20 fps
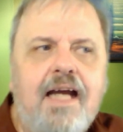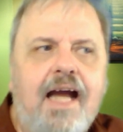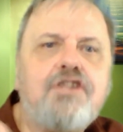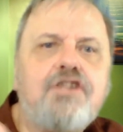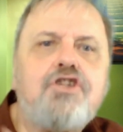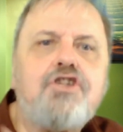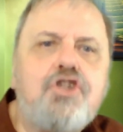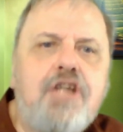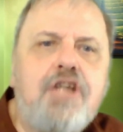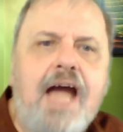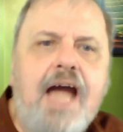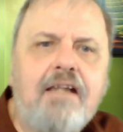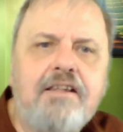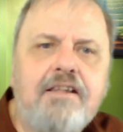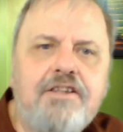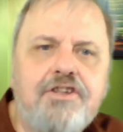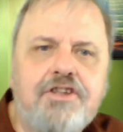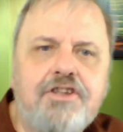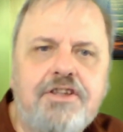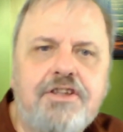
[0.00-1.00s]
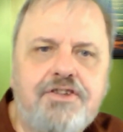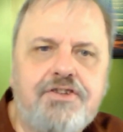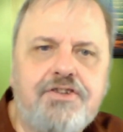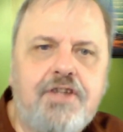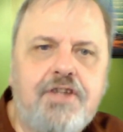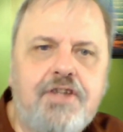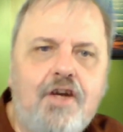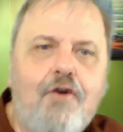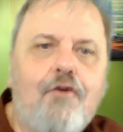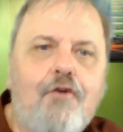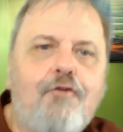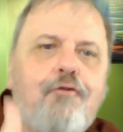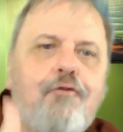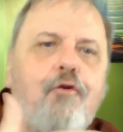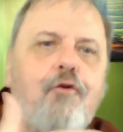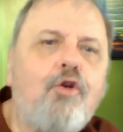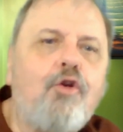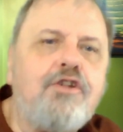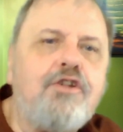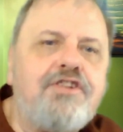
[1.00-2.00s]
has challenges
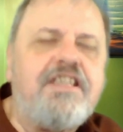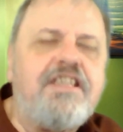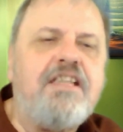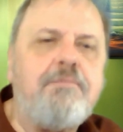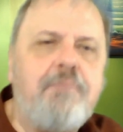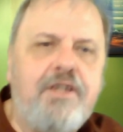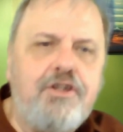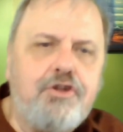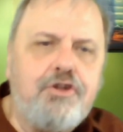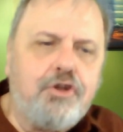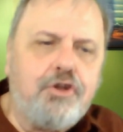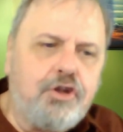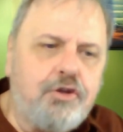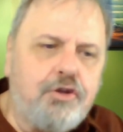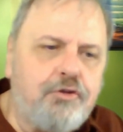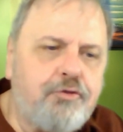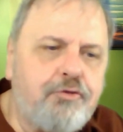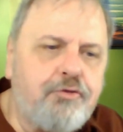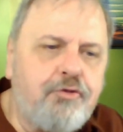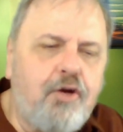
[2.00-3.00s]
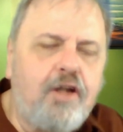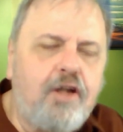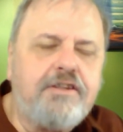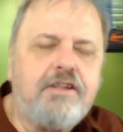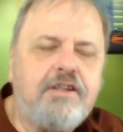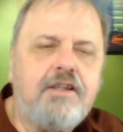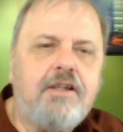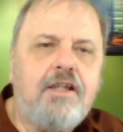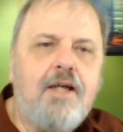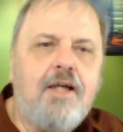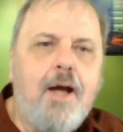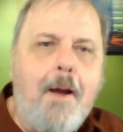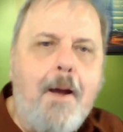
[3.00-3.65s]
forcing me to confront